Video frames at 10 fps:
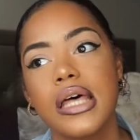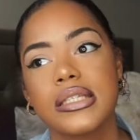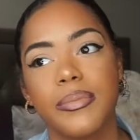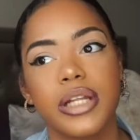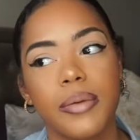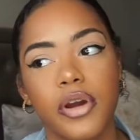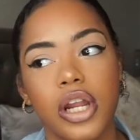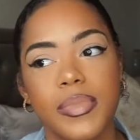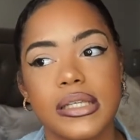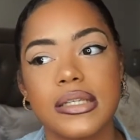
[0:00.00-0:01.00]
Some of them are
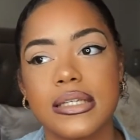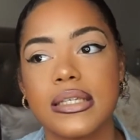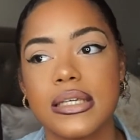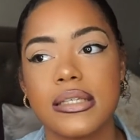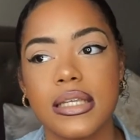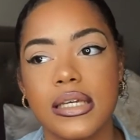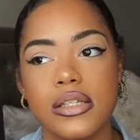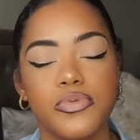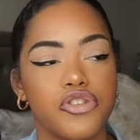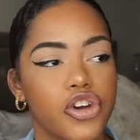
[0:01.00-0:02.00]
going to be
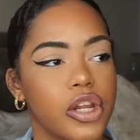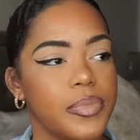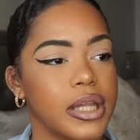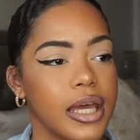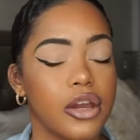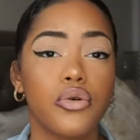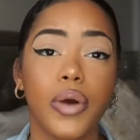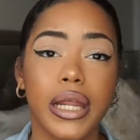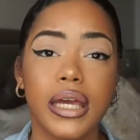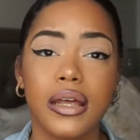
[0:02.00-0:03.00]
CCCs, which are going to be like
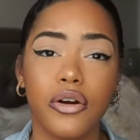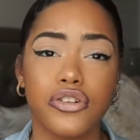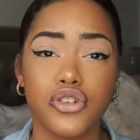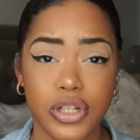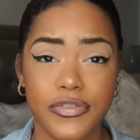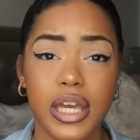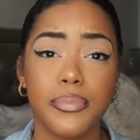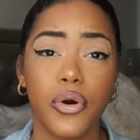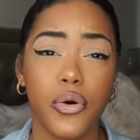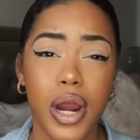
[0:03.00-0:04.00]
credit or
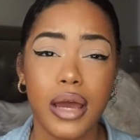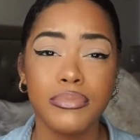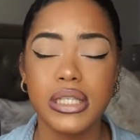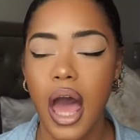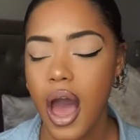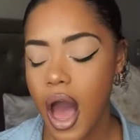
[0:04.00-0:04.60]
certificate programs.